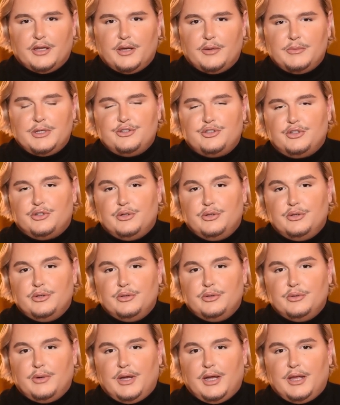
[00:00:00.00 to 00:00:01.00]
I mean,
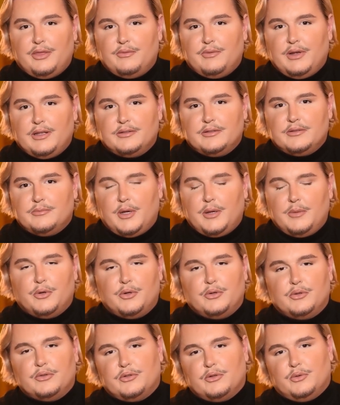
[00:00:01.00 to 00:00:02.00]
Shudu and the rest of my
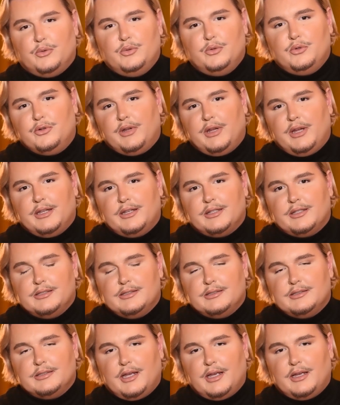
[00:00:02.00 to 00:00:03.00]
models are all created
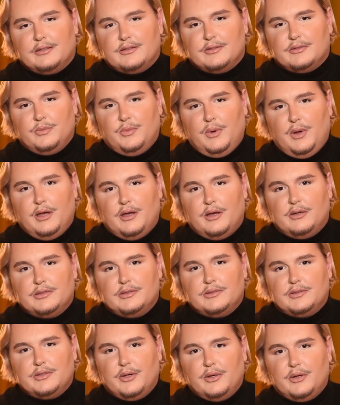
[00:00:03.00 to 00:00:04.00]
in Daz as well.
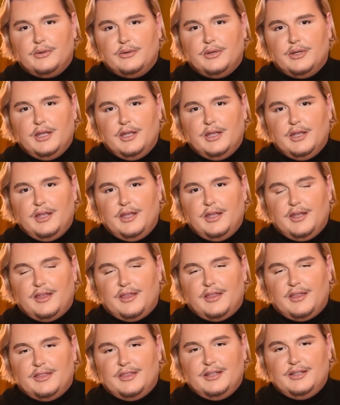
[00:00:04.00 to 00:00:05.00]
So
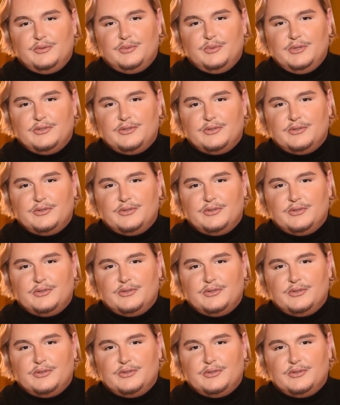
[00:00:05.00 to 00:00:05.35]
this was